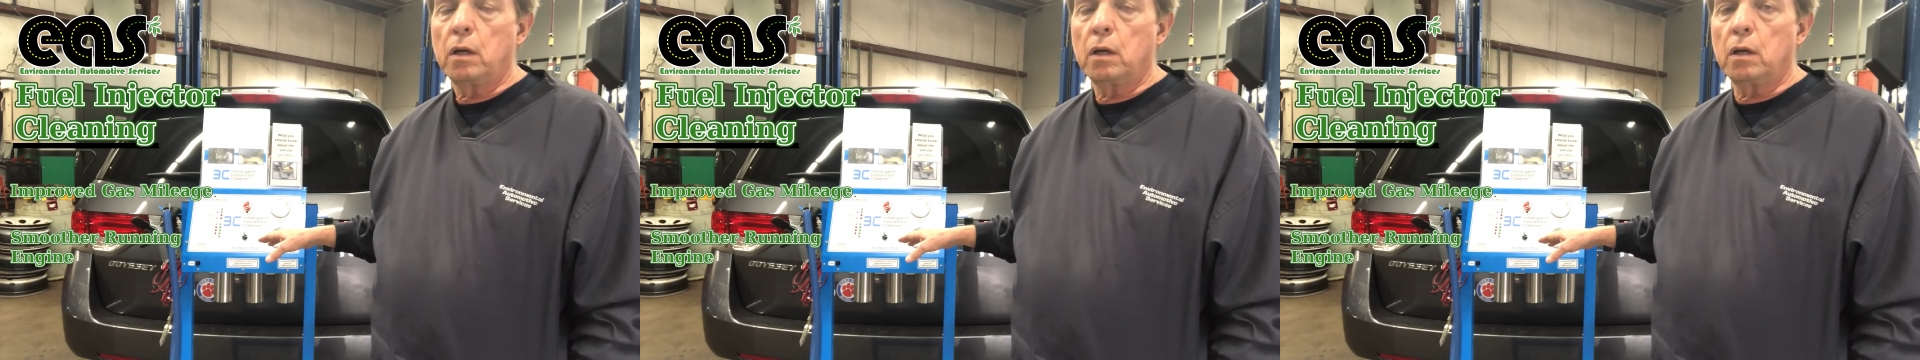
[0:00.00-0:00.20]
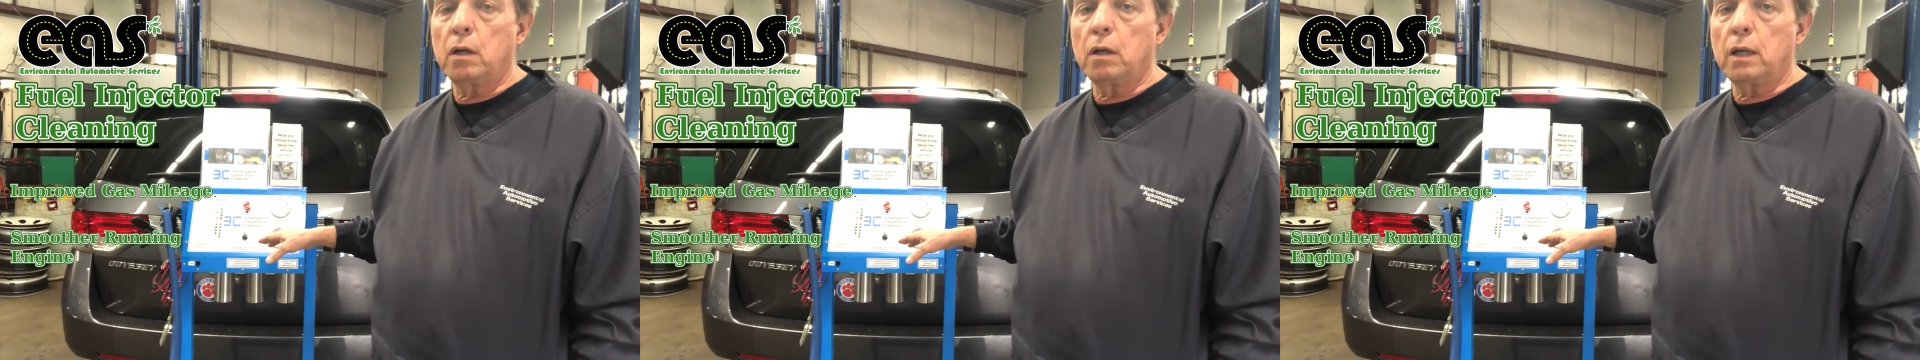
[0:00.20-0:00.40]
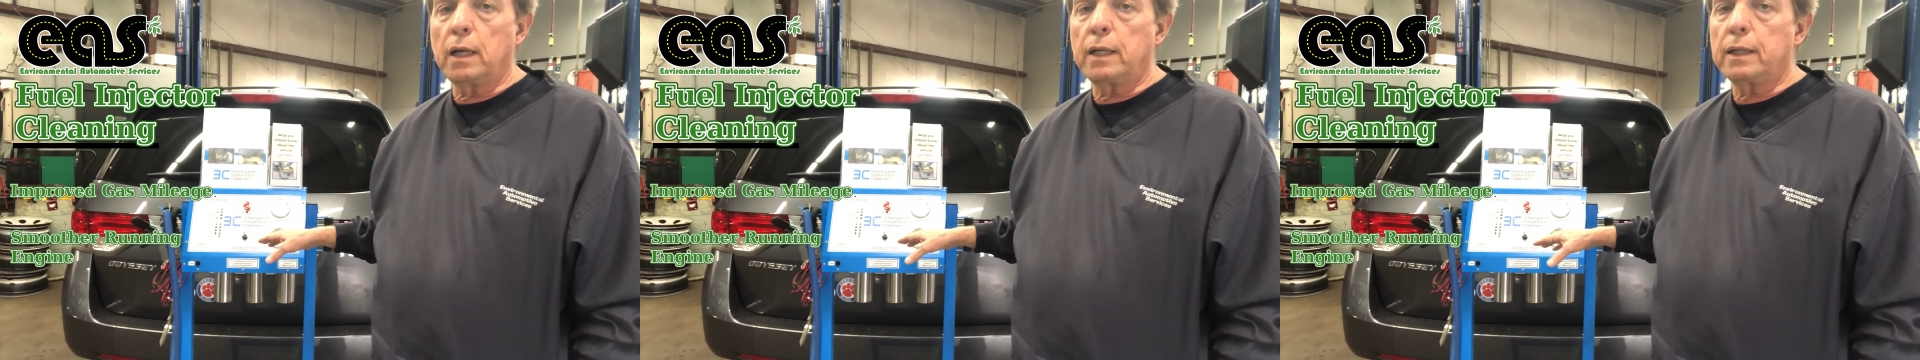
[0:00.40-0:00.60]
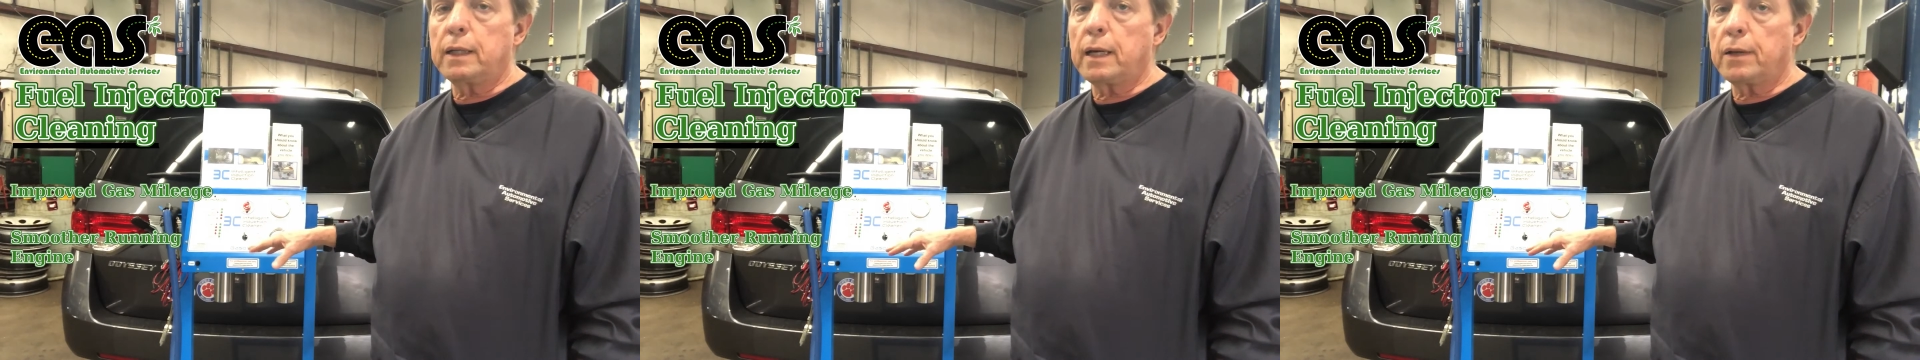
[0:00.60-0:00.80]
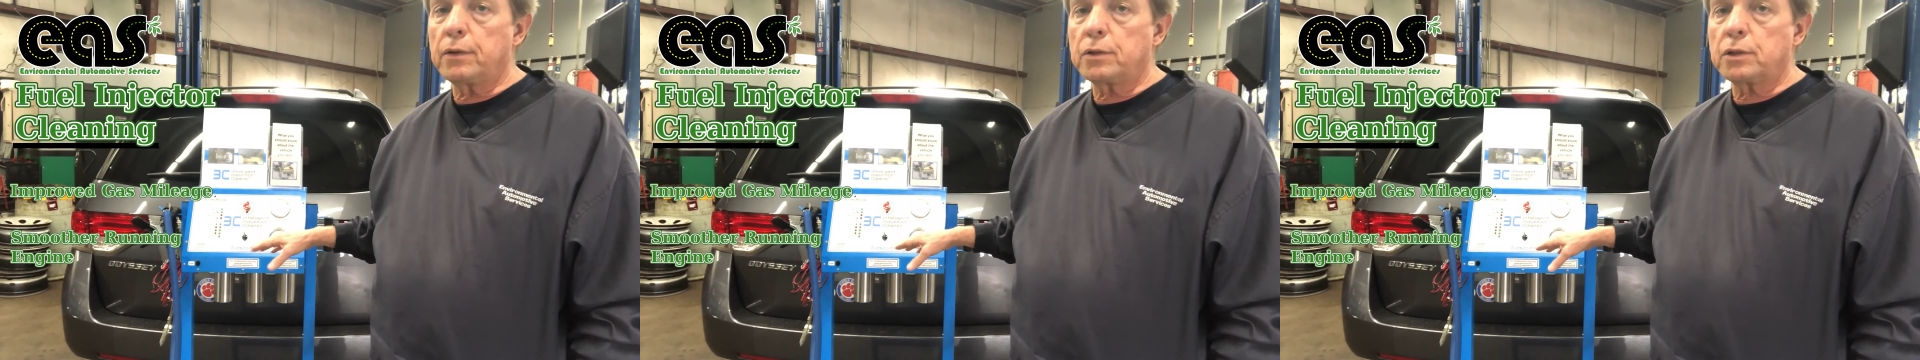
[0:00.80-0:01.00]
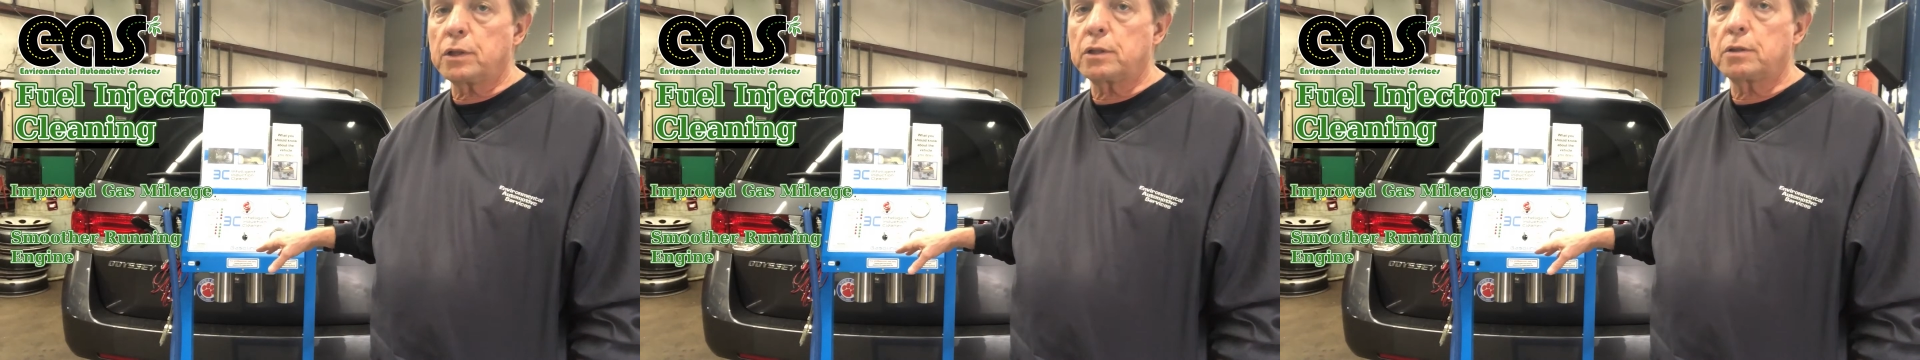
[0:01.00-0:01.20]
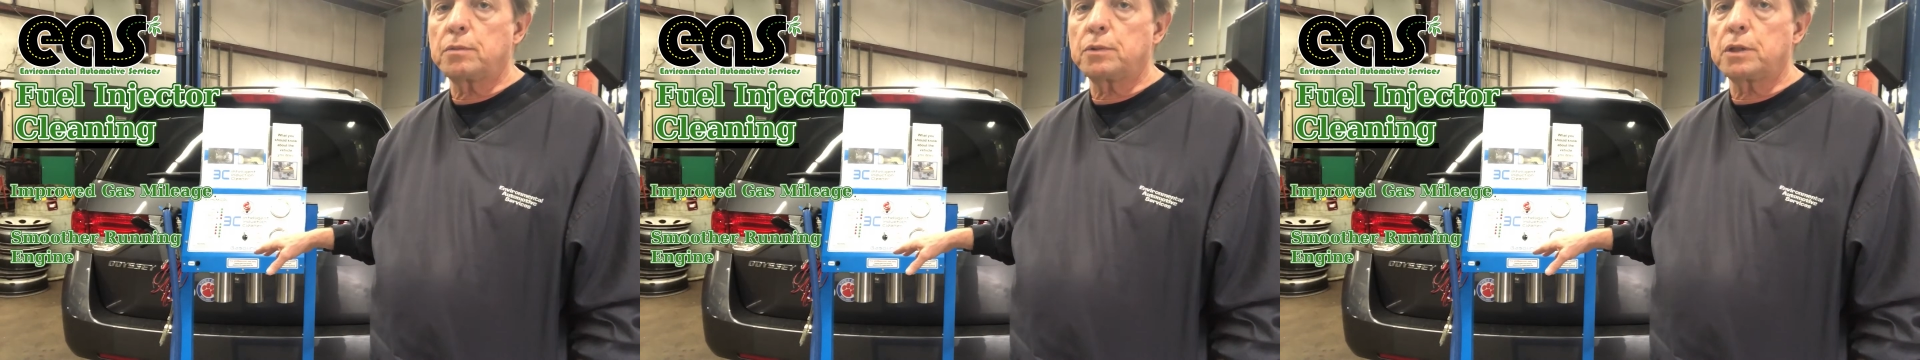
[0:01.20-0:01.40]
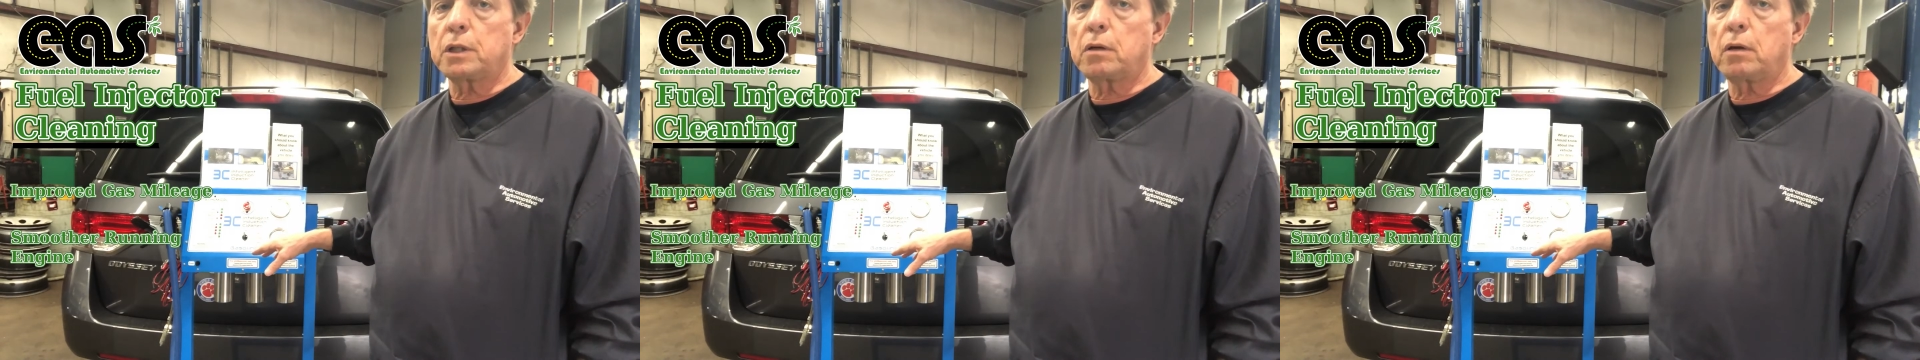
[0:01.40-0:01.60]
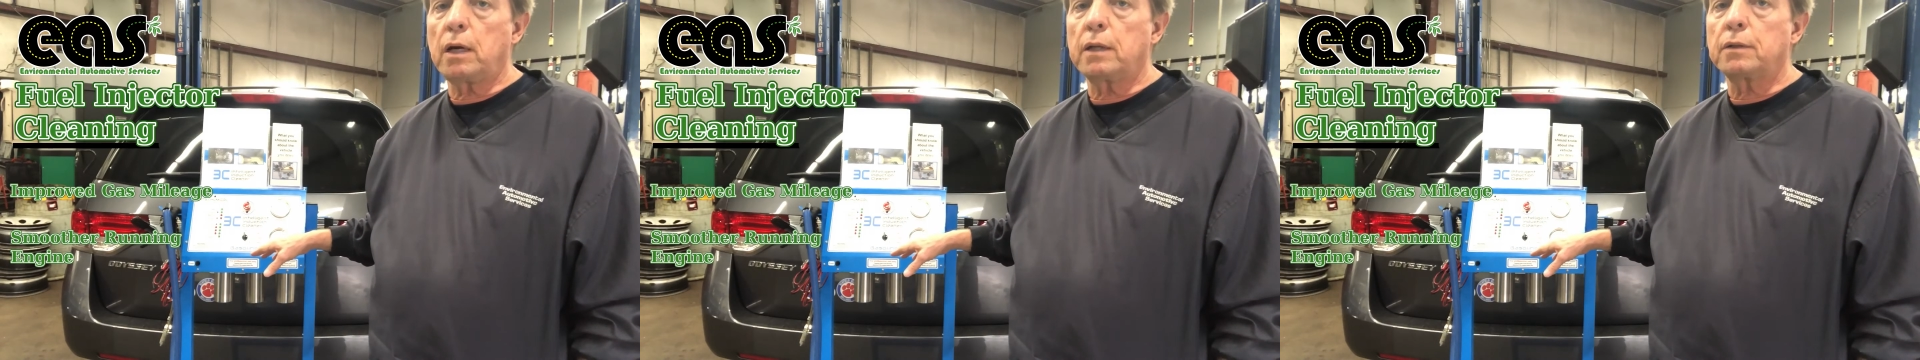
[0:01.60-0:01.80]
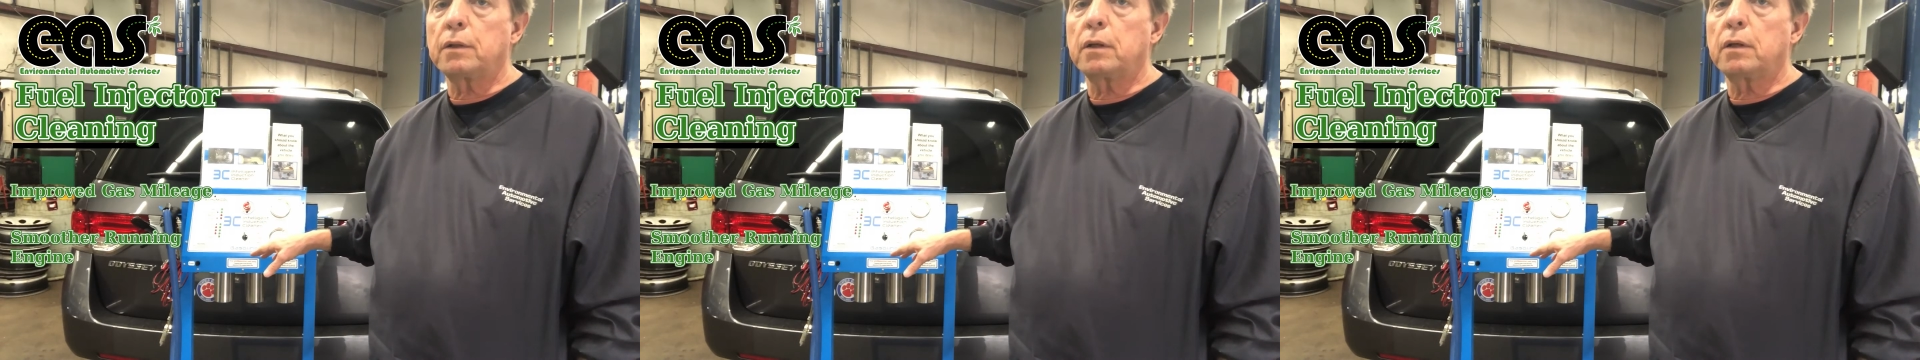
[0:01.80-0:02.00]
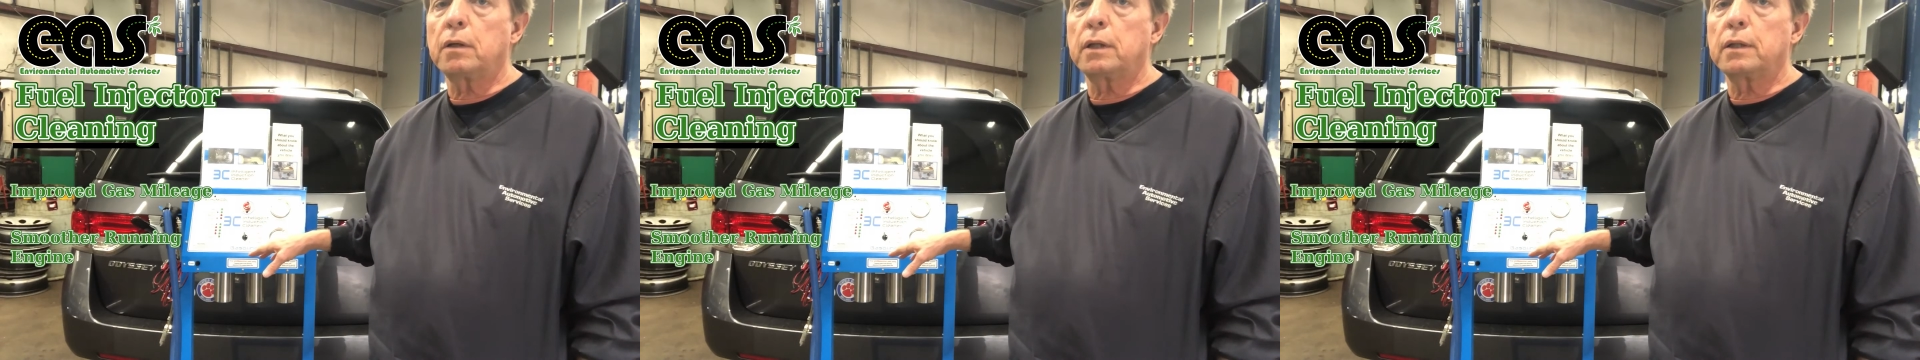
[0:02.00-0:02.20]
A lot of the other systems that are out there